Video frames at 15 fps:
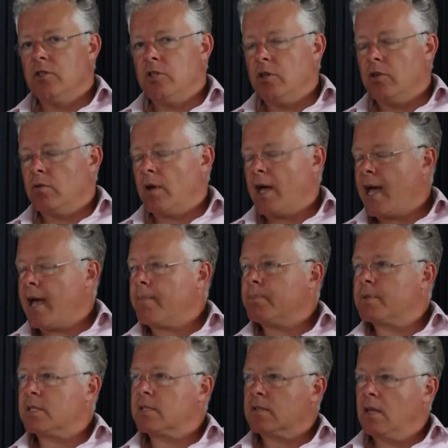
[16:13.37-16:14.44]
new
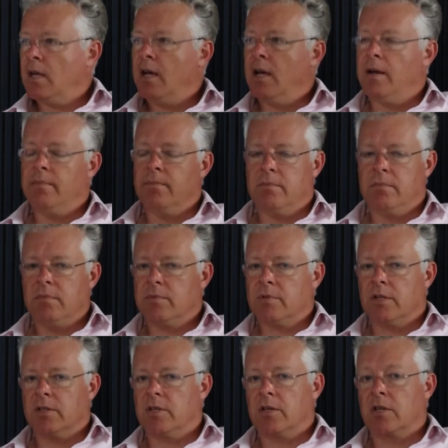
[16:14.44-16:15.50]
apps
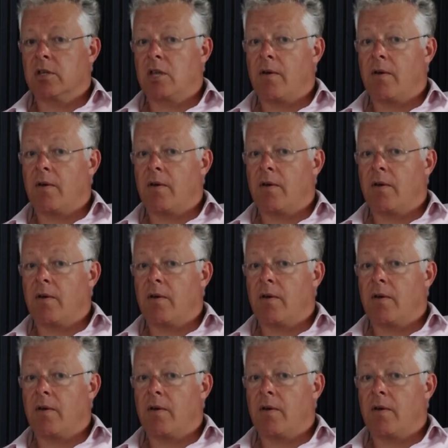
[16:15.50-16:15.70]
that